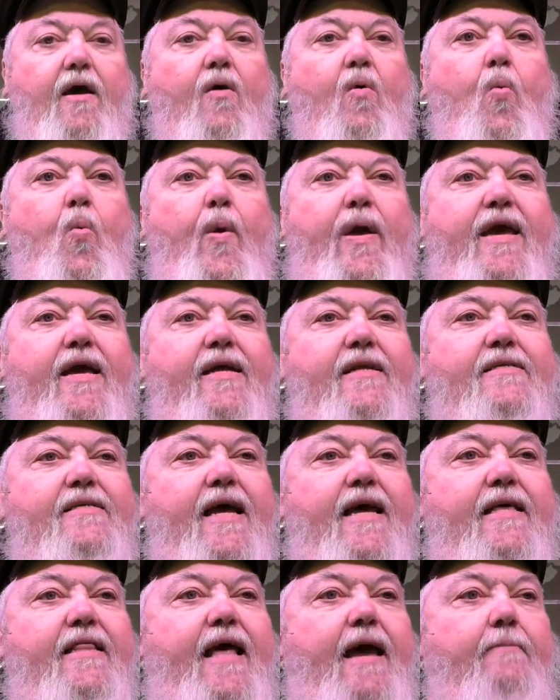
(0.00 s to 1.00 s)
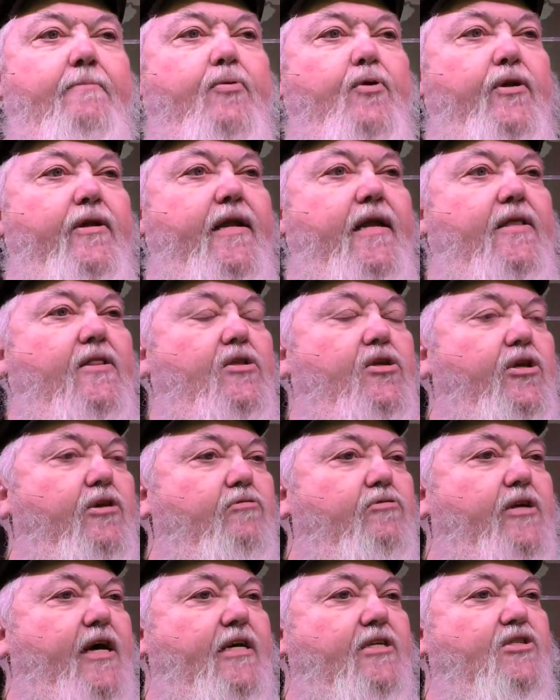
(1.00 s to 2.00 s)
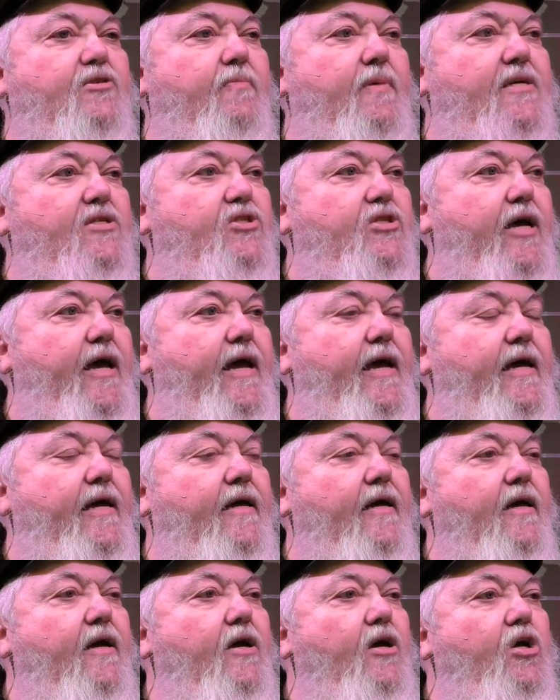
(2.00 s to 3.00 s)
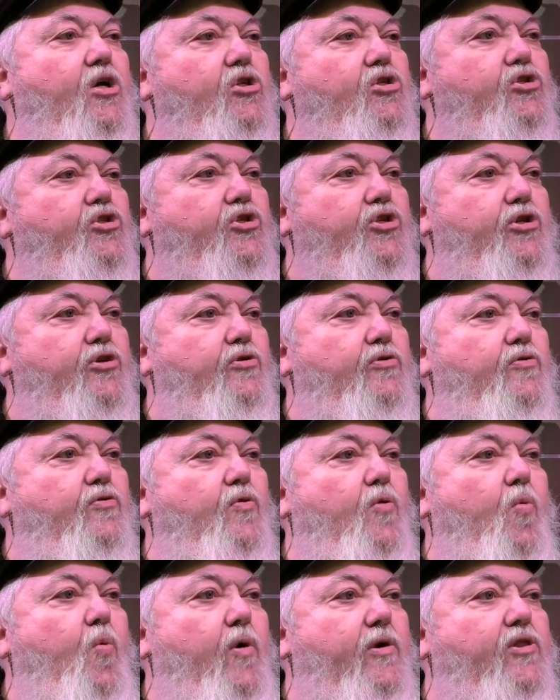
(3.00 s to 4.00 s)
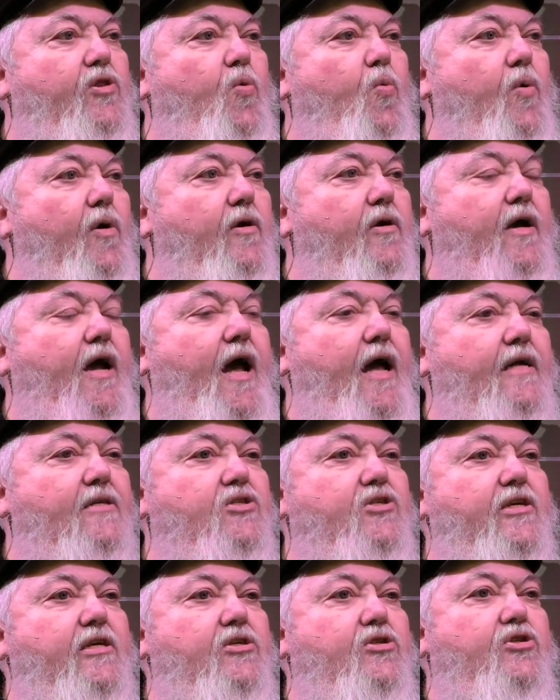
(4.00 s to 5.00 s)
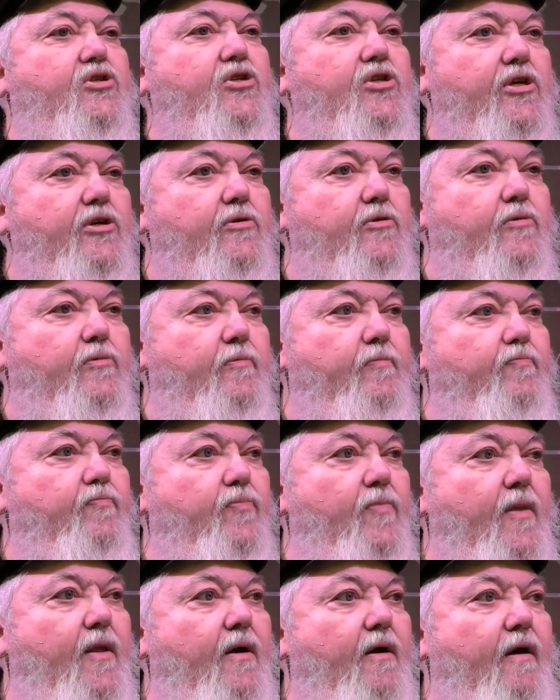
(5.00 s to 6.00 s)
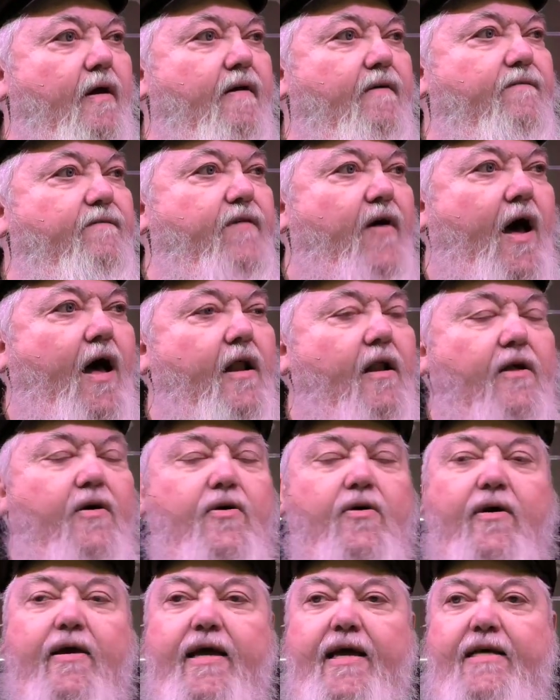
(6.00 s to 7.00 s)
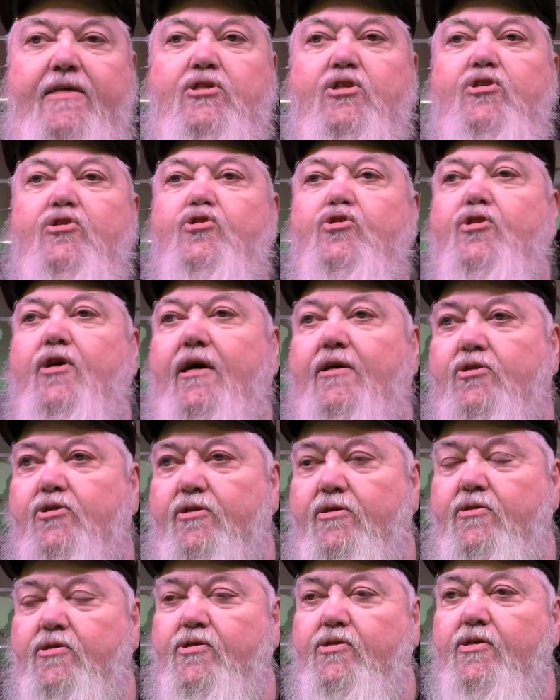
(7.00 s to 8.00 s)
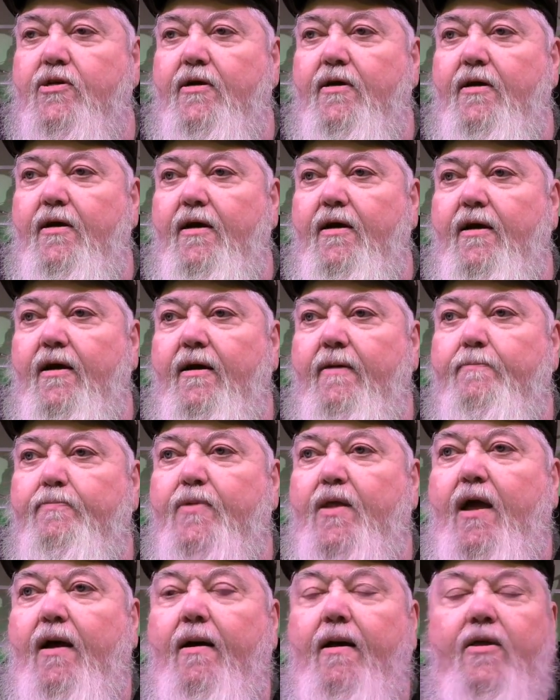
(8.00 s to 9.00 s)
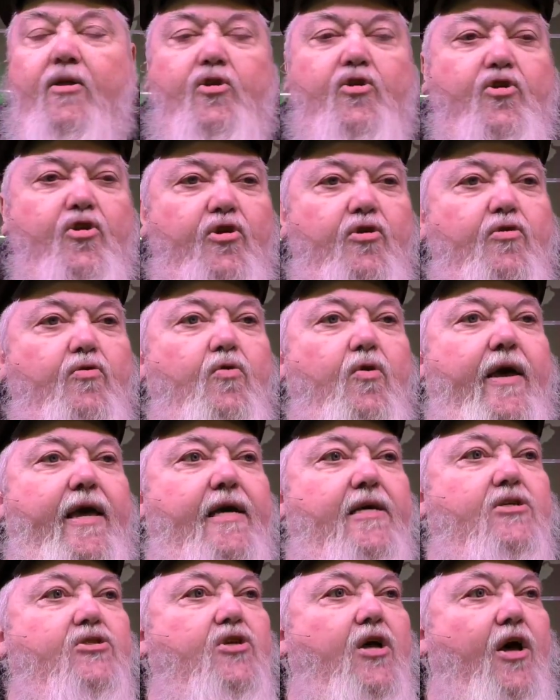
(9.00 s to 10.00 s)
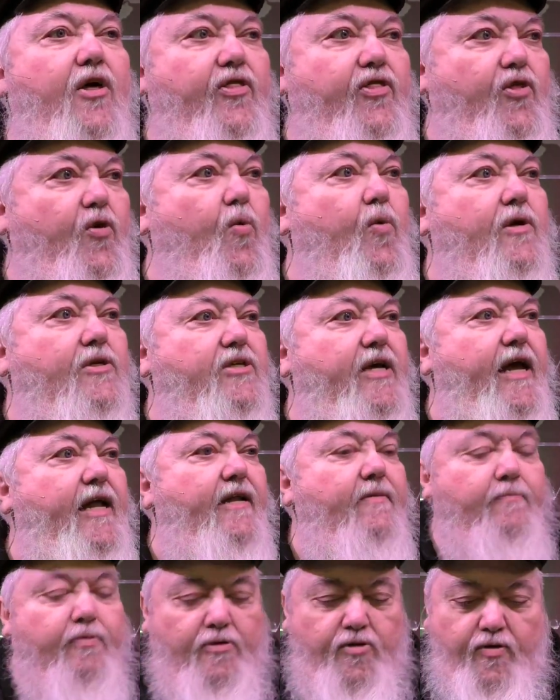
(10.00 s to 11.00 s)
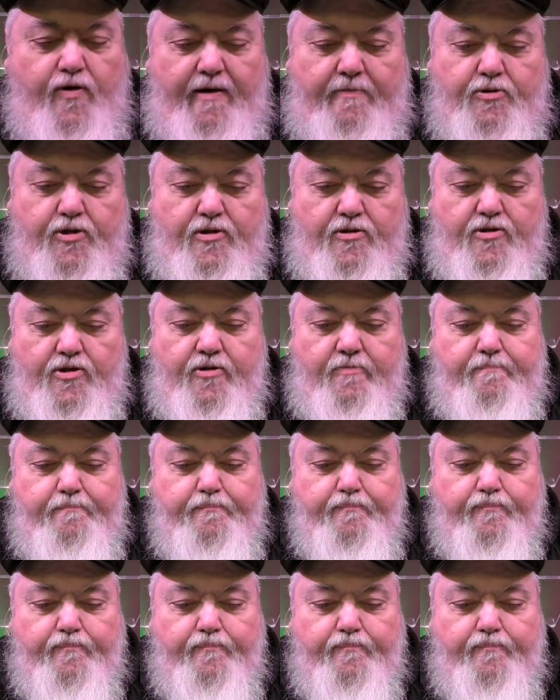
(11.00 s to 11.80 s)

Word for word: We could take that, put it in the New Testament by saying, do what the Word of God says to do, follow His instructions, do His authoritative prescriptions.